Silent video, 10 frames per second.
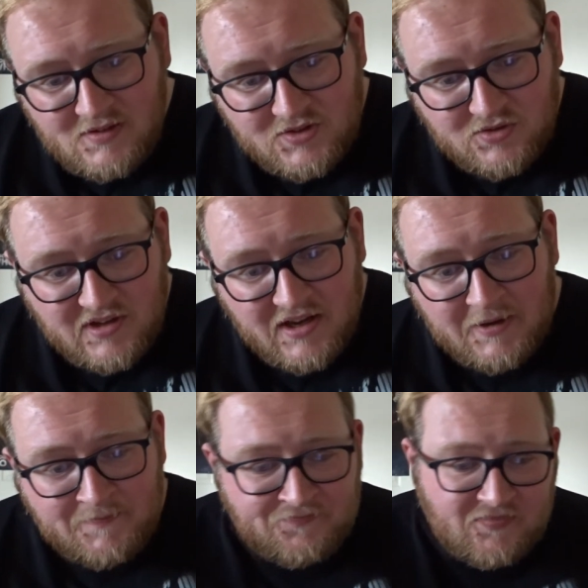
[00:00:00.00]
So, yeah,
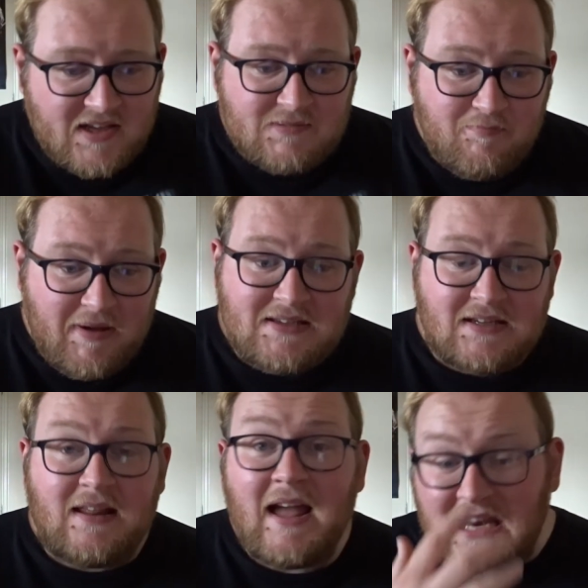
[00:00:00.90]
that's
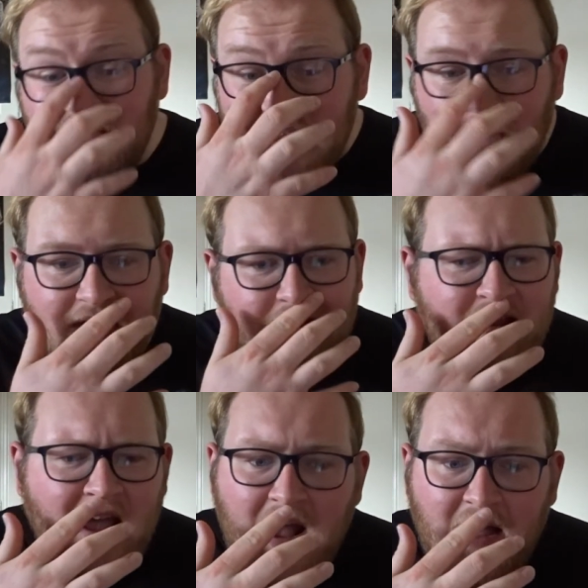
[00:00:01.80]
basically it. And even down to,
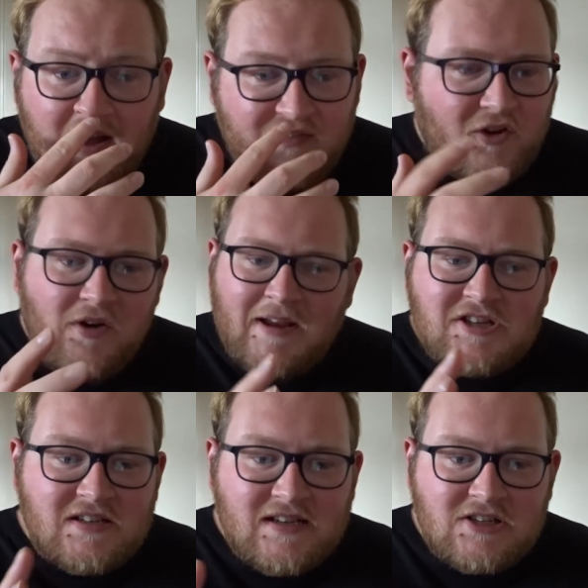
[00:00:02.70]
like, I forgot to
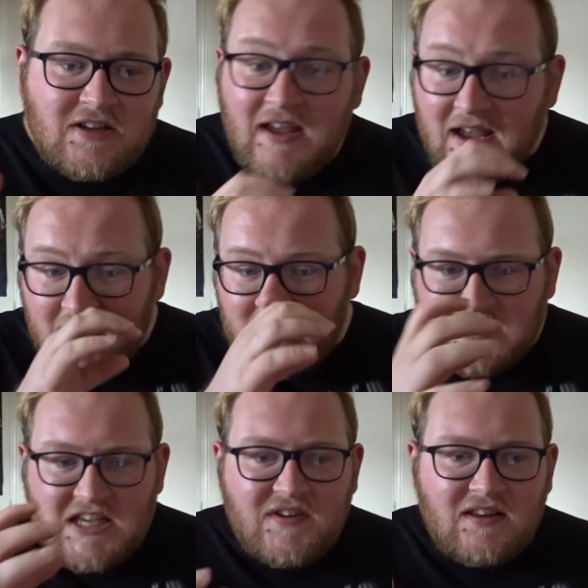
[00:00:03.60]
mention this, actually,
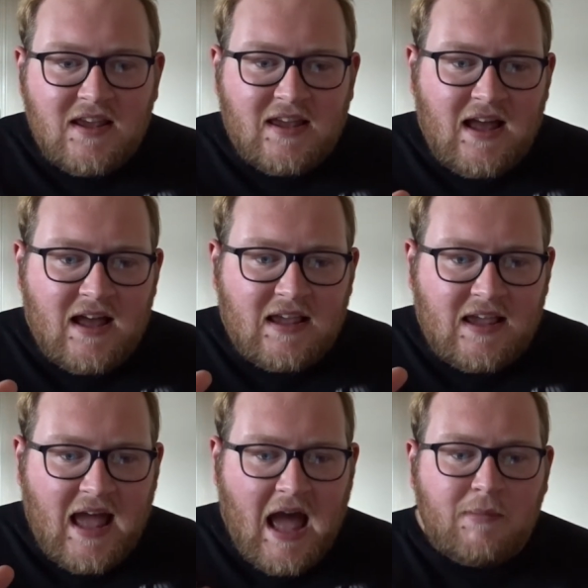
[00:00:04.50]
there's even, like, a
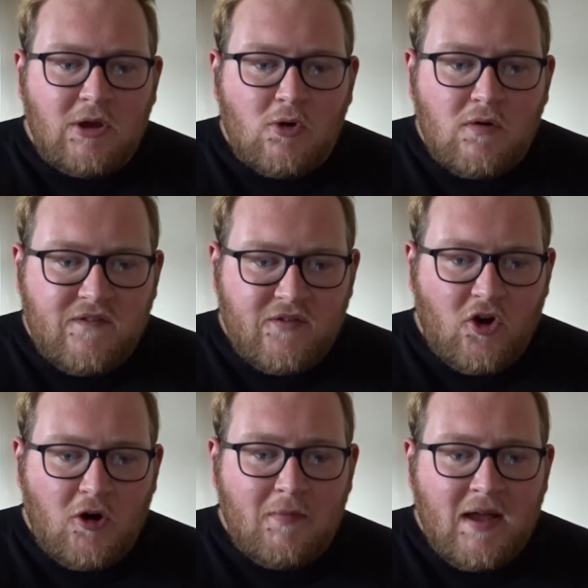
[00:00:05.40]
cameo
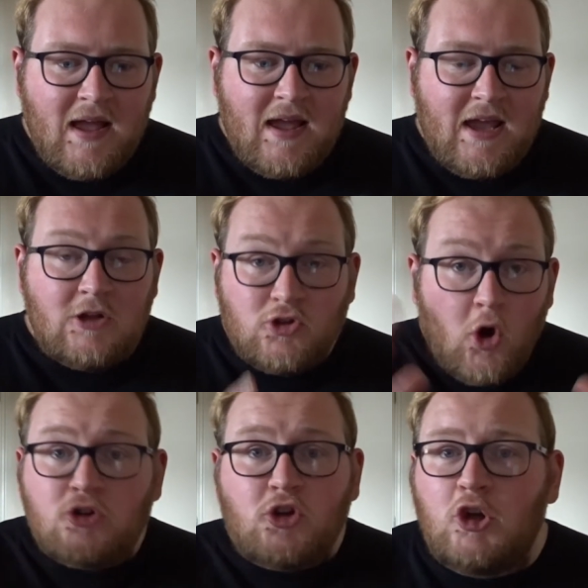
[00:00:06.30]
from
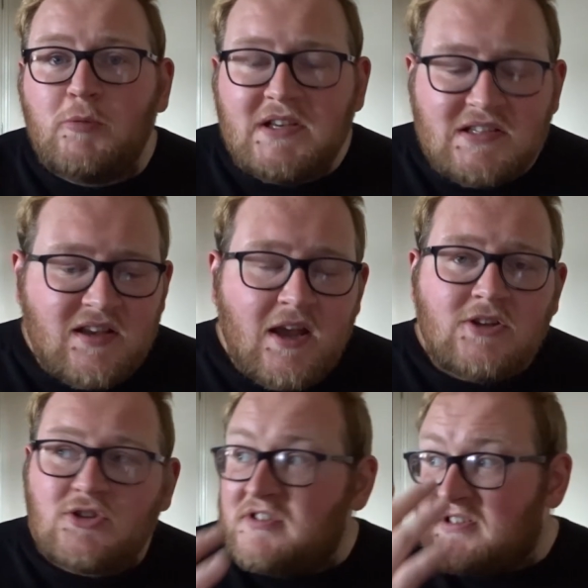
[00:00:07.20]
Dr. Loomis.
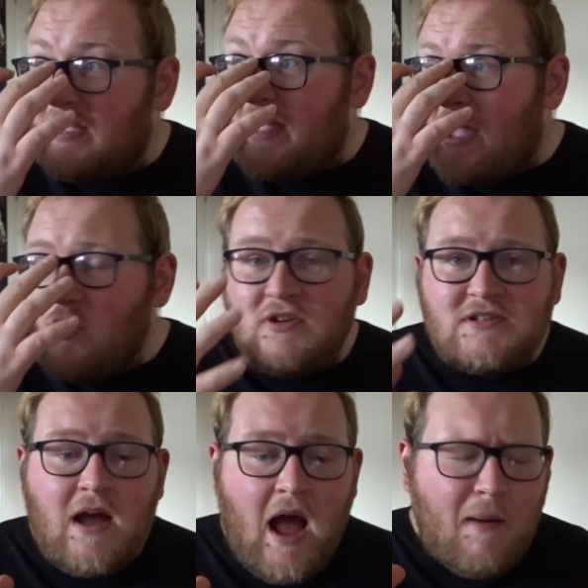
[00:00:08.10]
So there's a guy who does
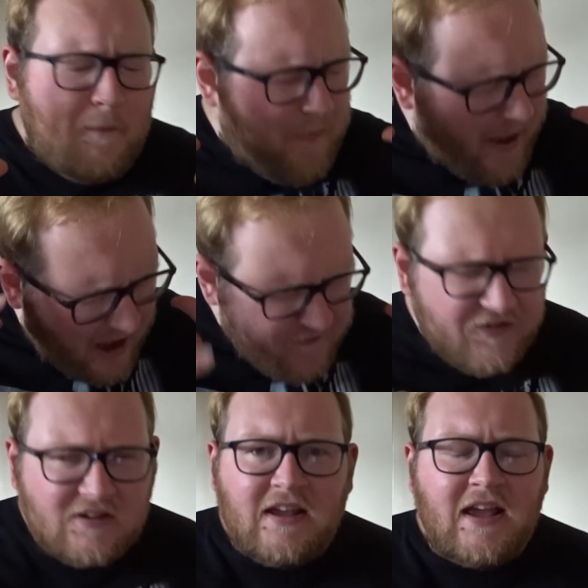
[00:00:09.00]
a
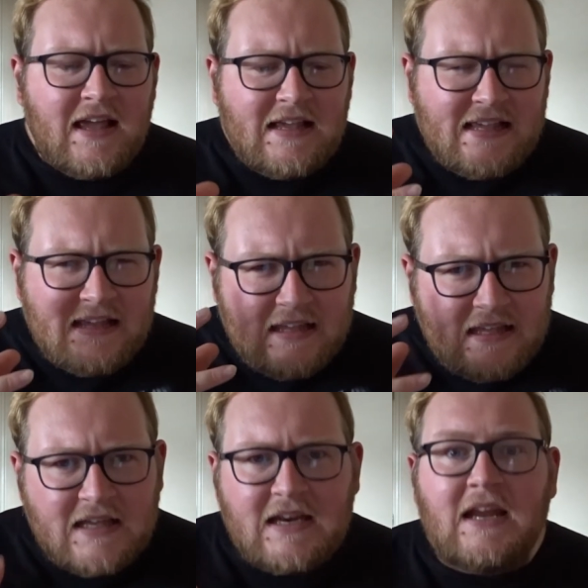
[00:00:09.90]
perfectly
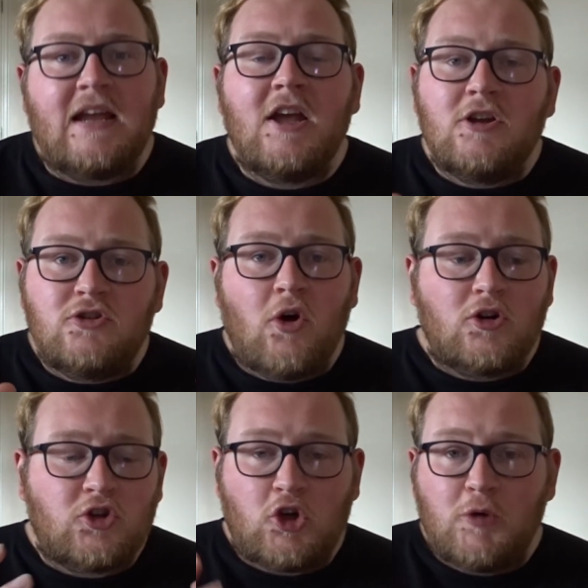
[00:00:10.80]
eerie
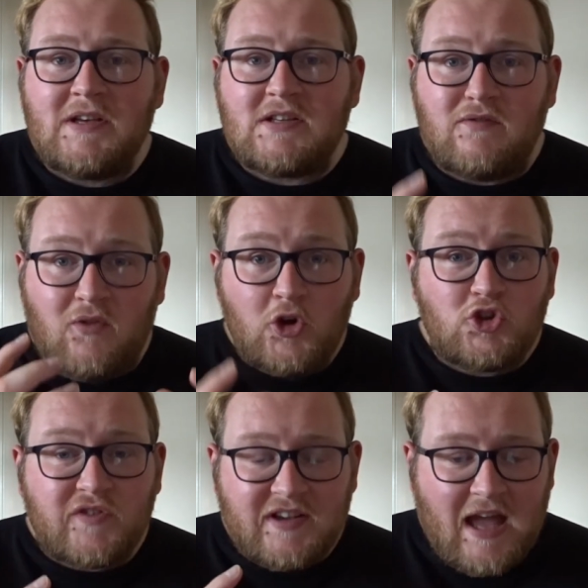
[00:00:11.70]
Dr. Loomis
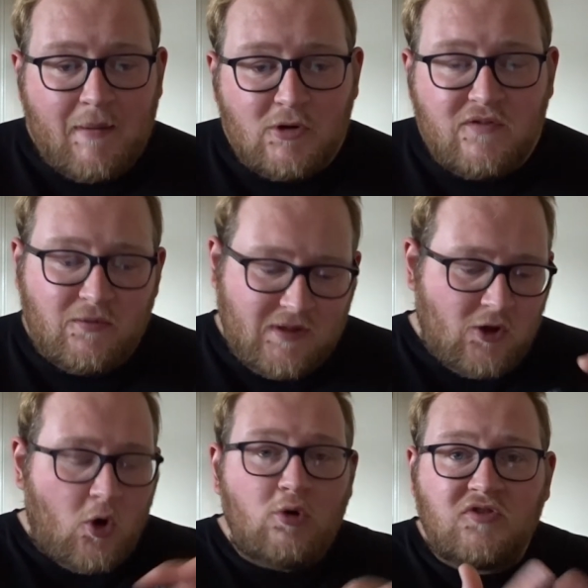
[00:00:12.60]
voiceover cameo from like
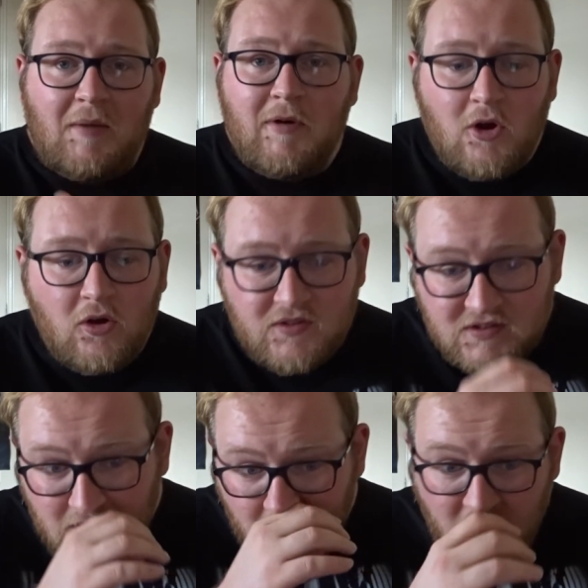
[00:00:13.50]
old tape
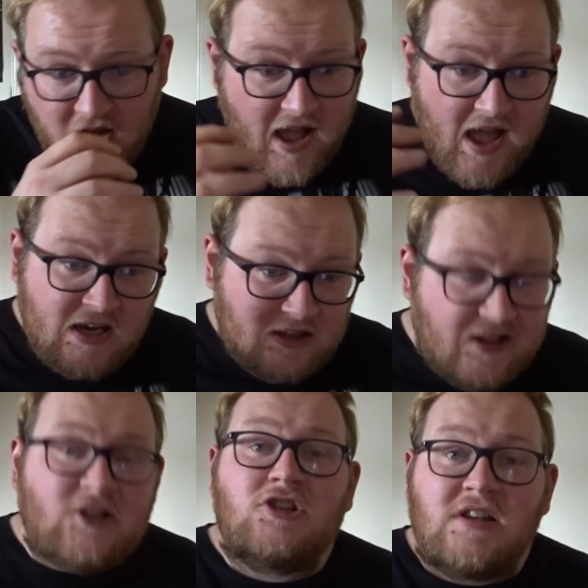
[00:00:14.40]
recordings, and it
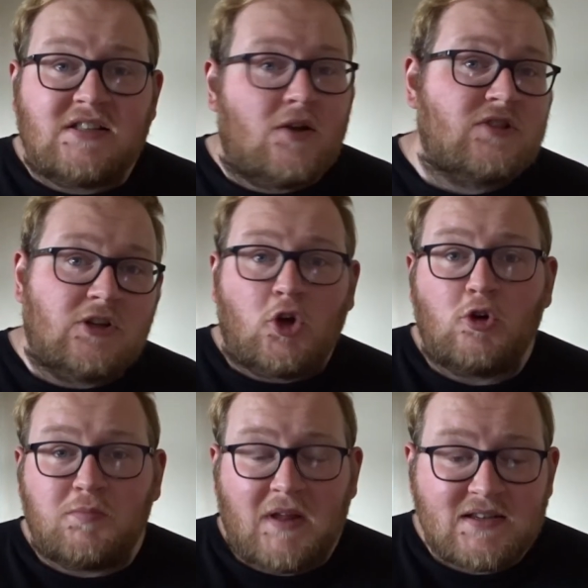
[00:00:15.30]
literally sounds like
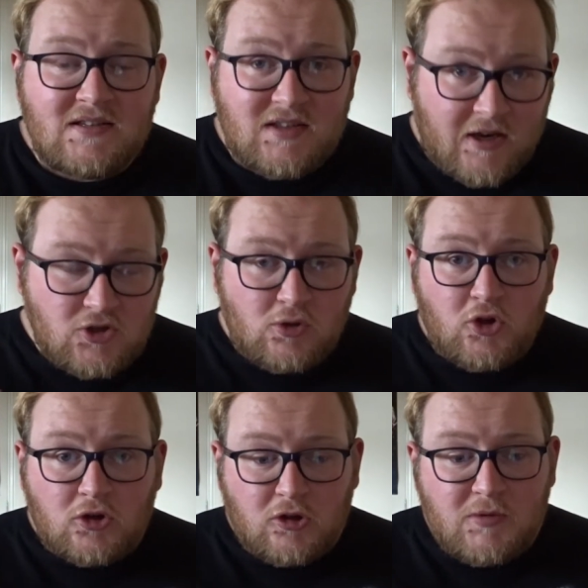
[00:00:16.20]
Donald Pleasence, the original
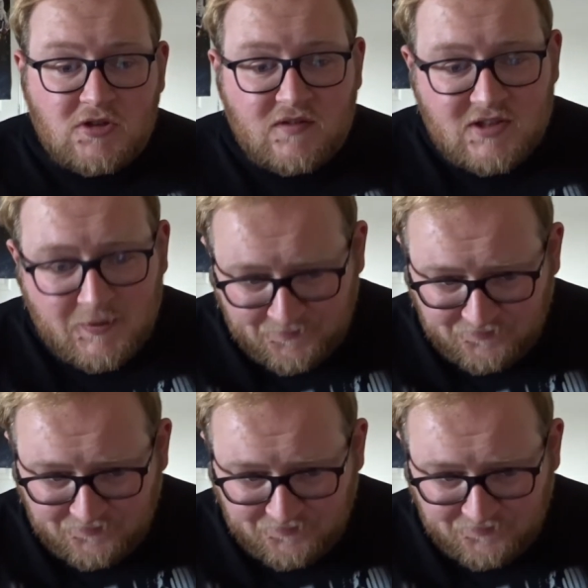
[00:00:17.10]
Dr. Loomis, obviously.